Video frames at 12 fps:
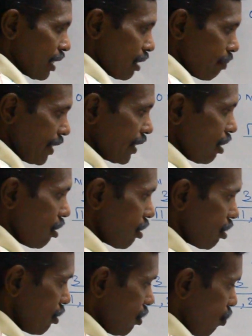Remaining
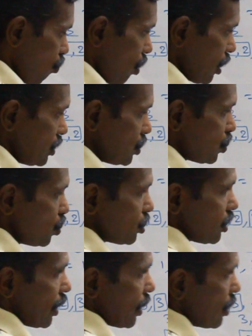are 1, 2,
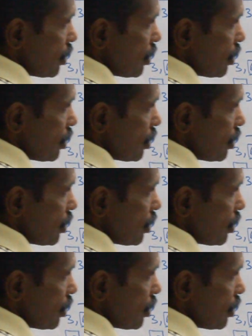3.